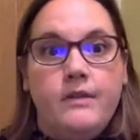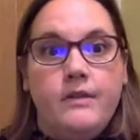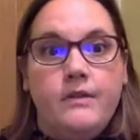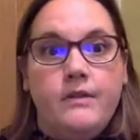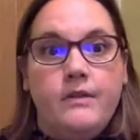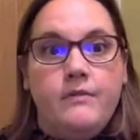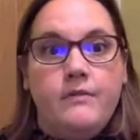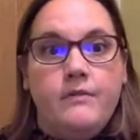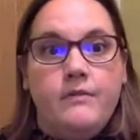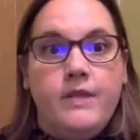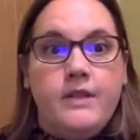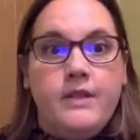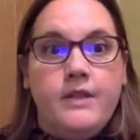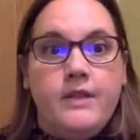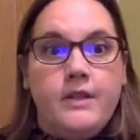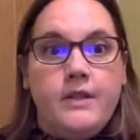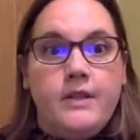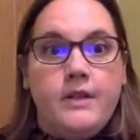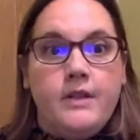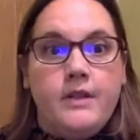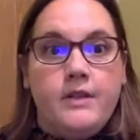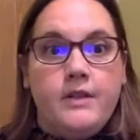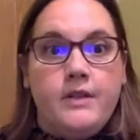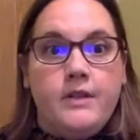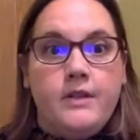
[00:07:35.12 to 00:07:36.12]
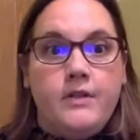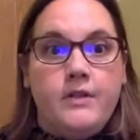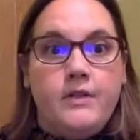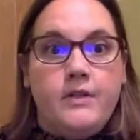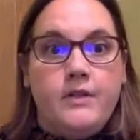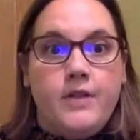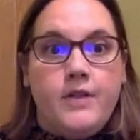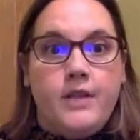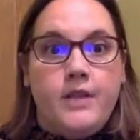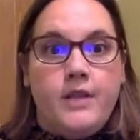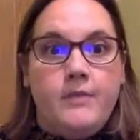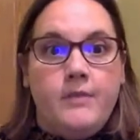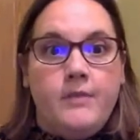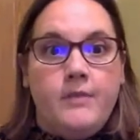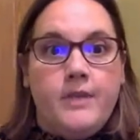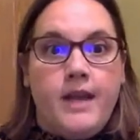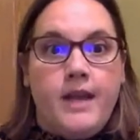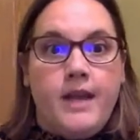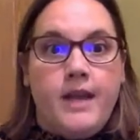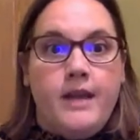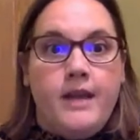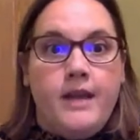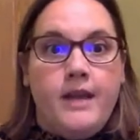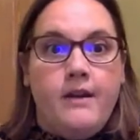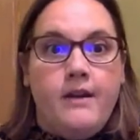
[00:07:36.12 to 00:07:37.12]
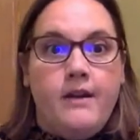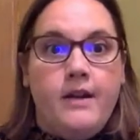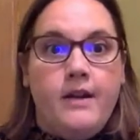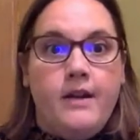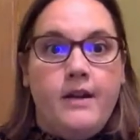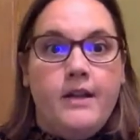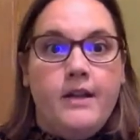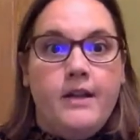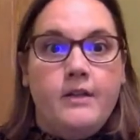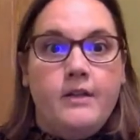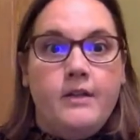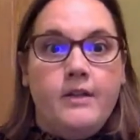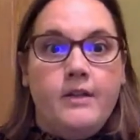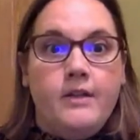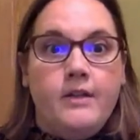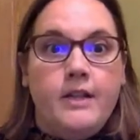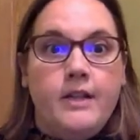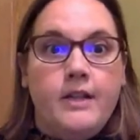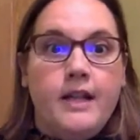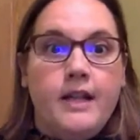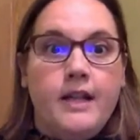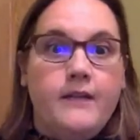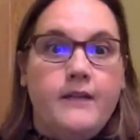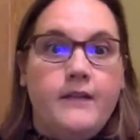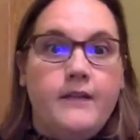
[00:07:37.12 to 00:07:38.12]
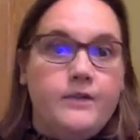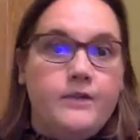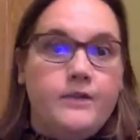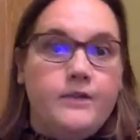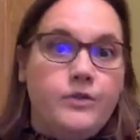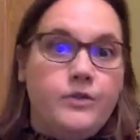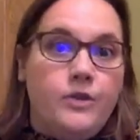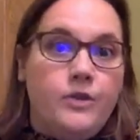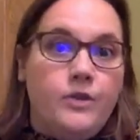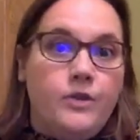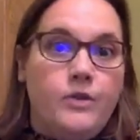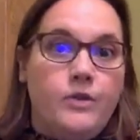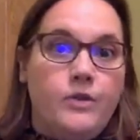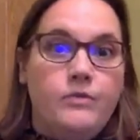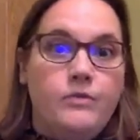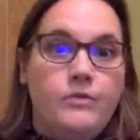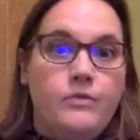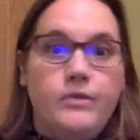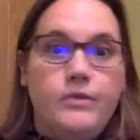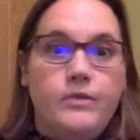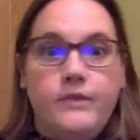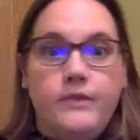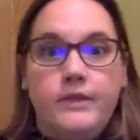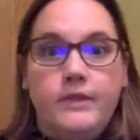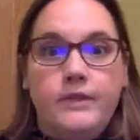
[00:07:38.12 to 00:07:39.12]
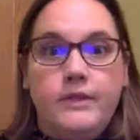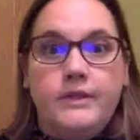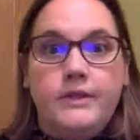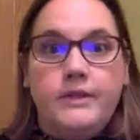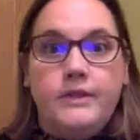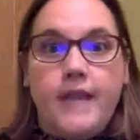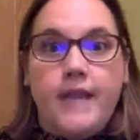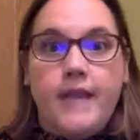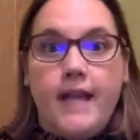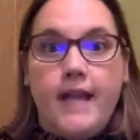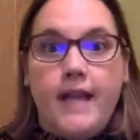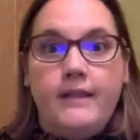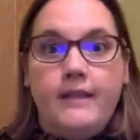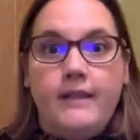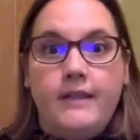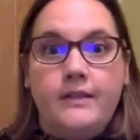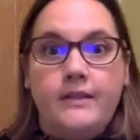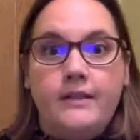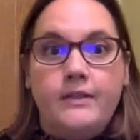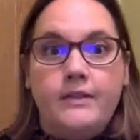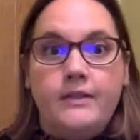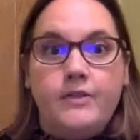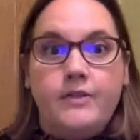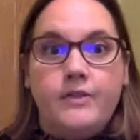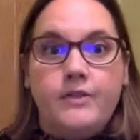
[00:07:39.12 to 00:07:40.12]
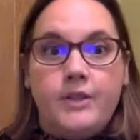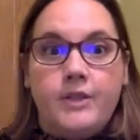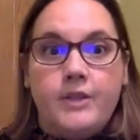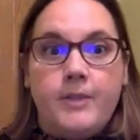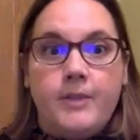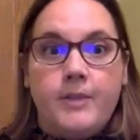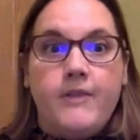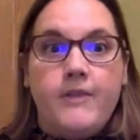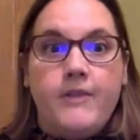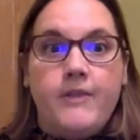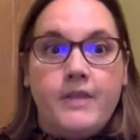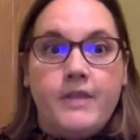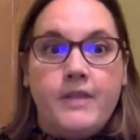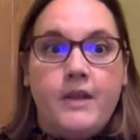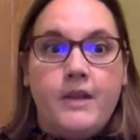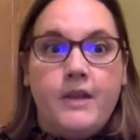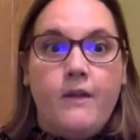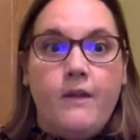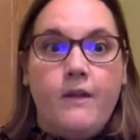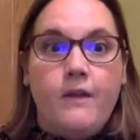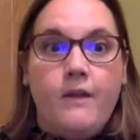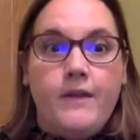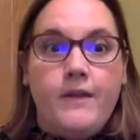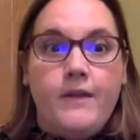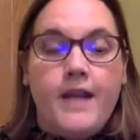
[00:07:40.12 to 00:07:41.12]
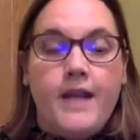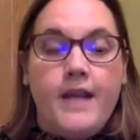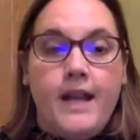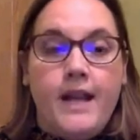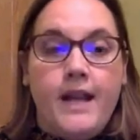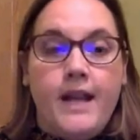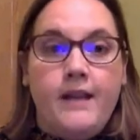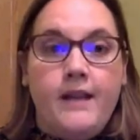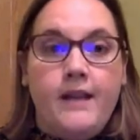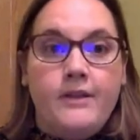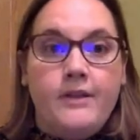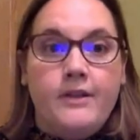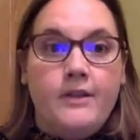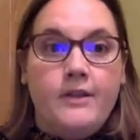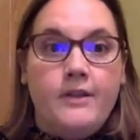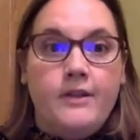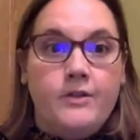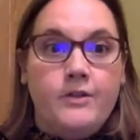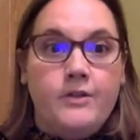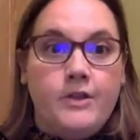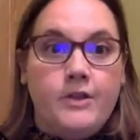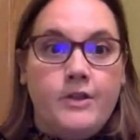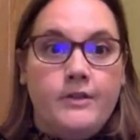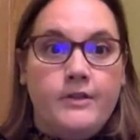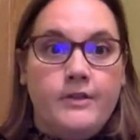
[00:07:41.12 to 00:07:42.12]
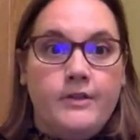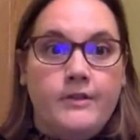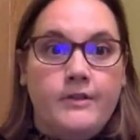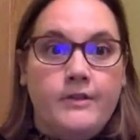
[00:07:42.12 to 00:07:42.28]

The risk associated with AI, including lack of control, governance, and transparency of the AI solution.